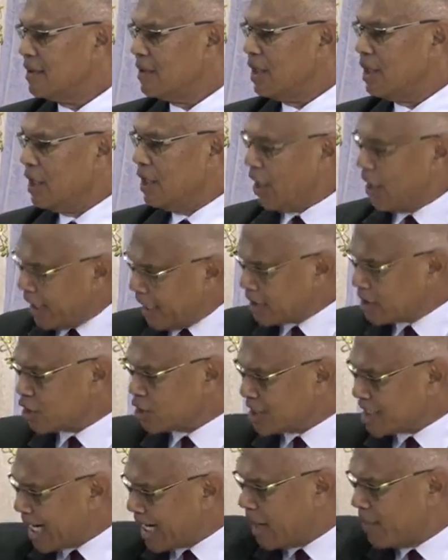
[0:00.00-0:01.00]
You need to
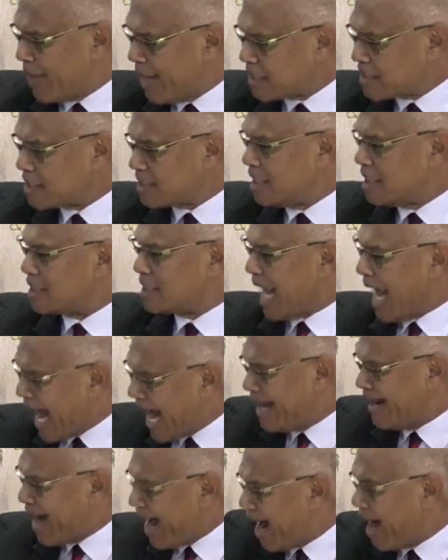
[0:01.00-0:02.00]
start a business. I
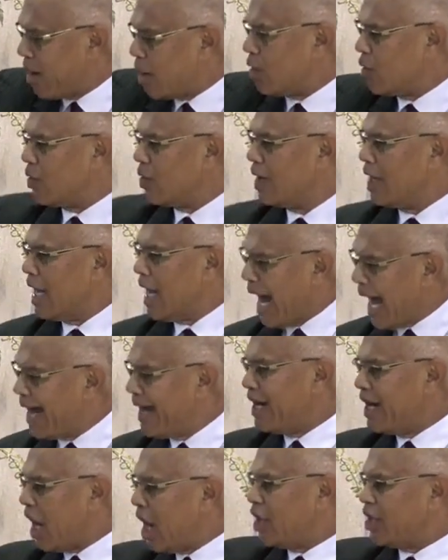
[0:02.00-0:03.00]
know. I
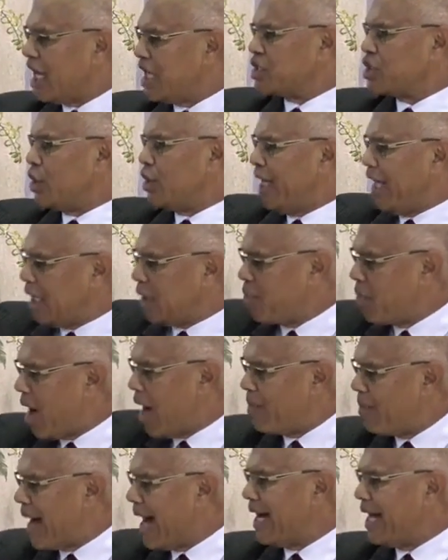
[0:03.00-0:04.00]
know that you need more
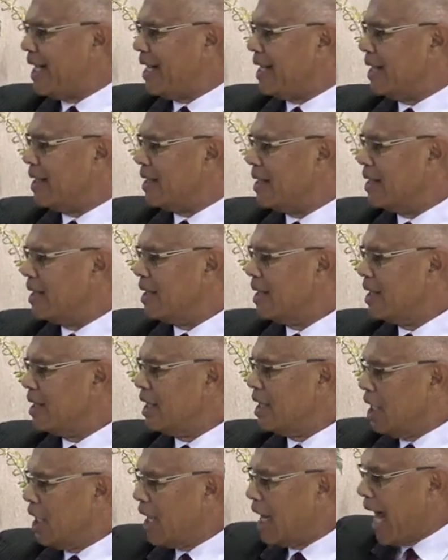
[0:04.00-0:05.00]
money.
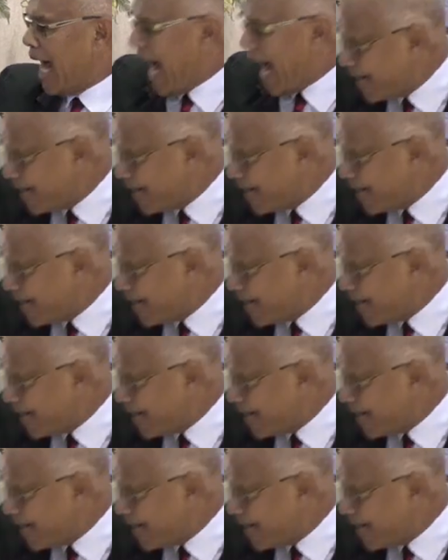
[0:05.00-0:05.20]
I